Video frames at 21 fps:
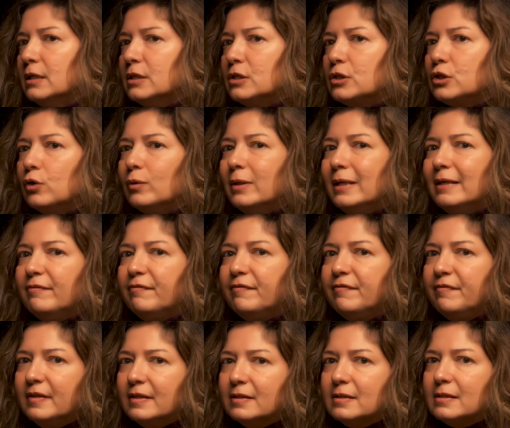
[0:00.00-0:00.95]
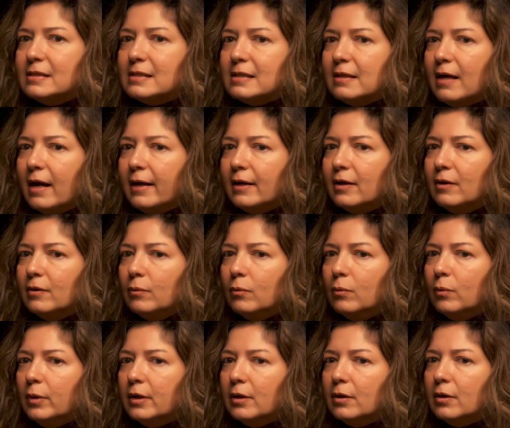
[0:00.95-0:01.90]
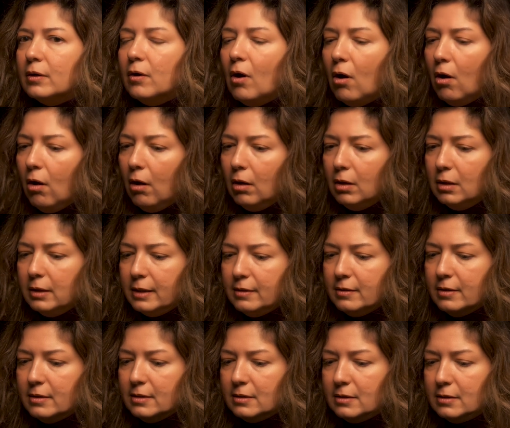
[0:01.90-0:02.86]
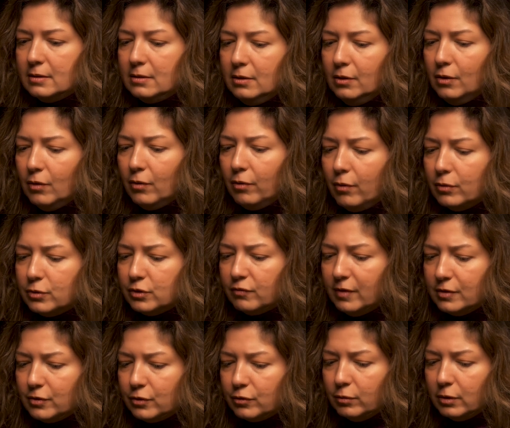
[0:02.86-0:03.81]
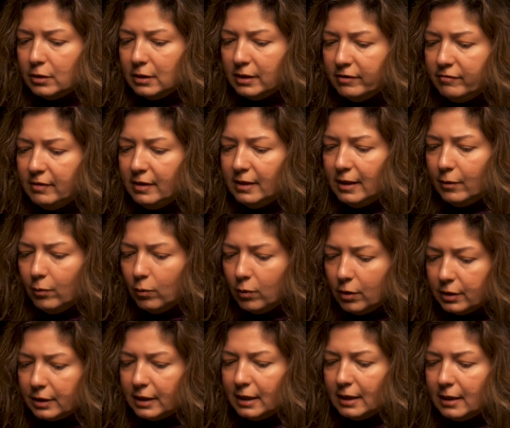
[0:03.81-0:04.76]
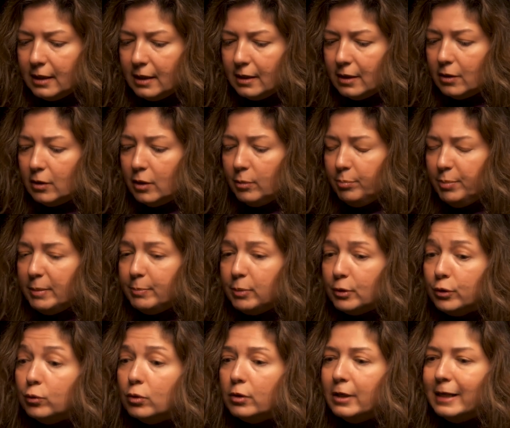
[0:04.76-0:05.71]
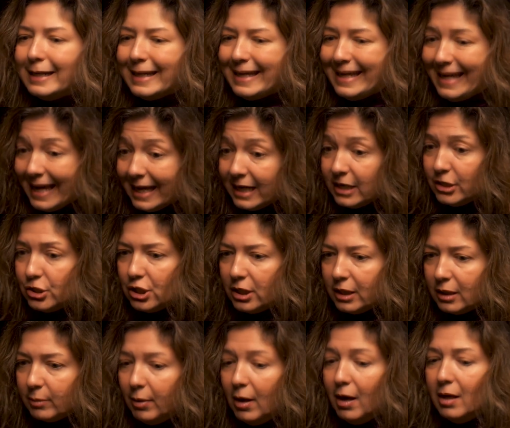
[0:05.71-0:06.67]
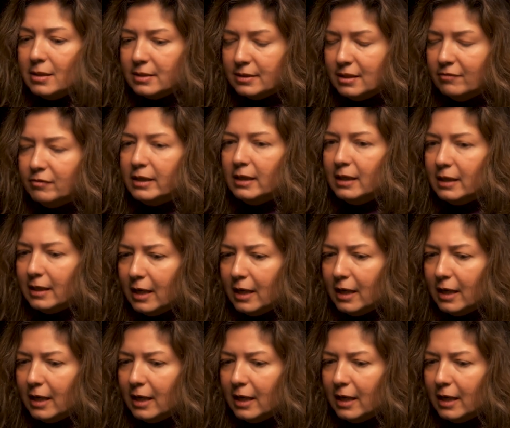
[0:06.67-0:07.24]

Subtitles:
So it feels like we're all in this, you know, those of us who are living and working here and people who are positively